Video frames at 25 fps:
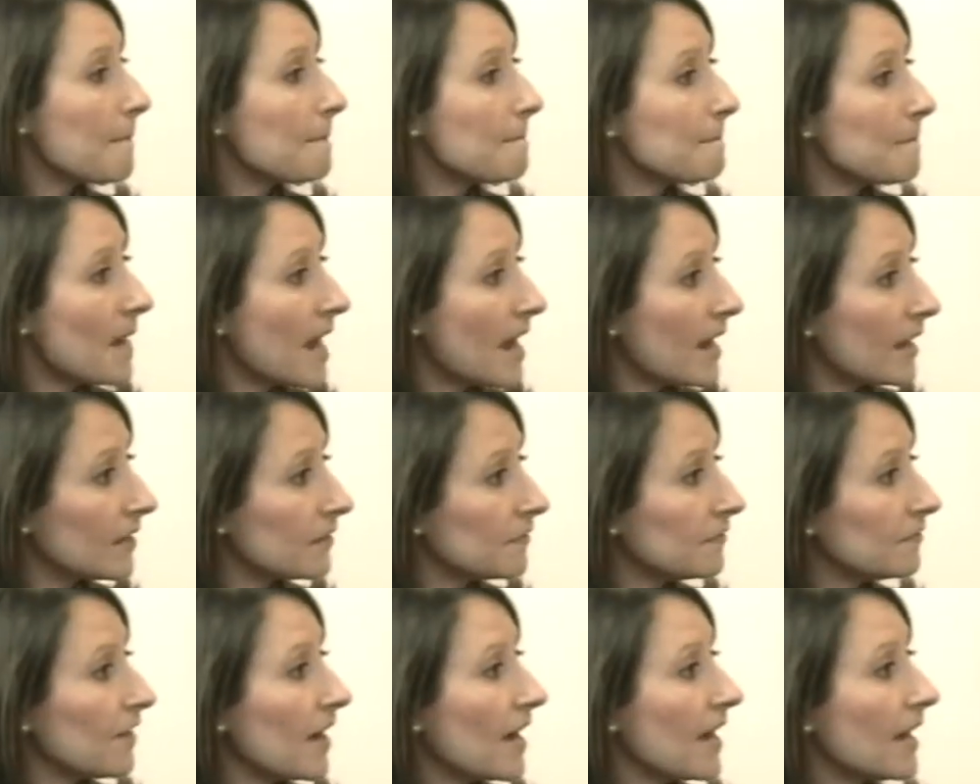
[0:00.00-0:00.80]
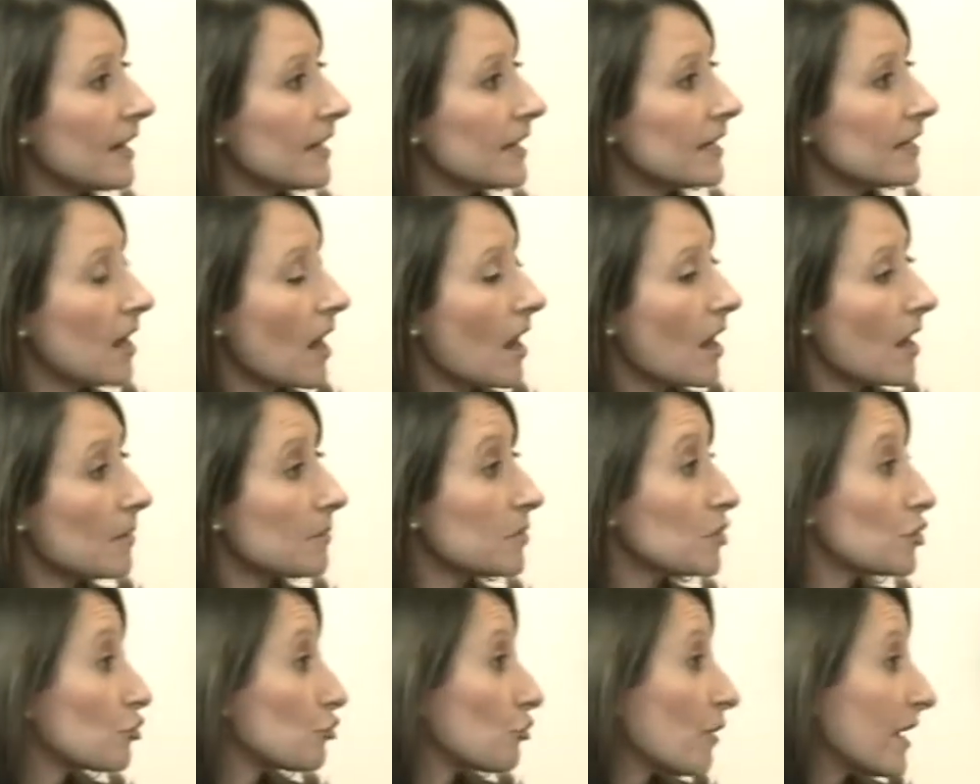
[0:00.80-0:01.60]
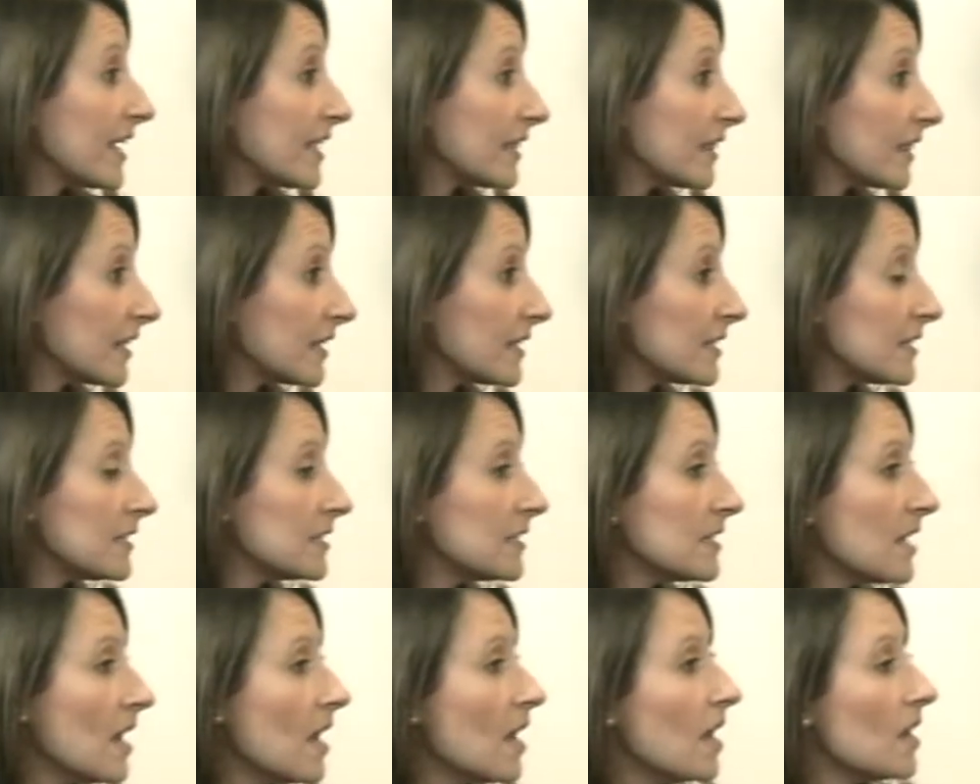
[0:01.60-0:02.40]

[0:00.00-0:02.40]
modified, strengthened.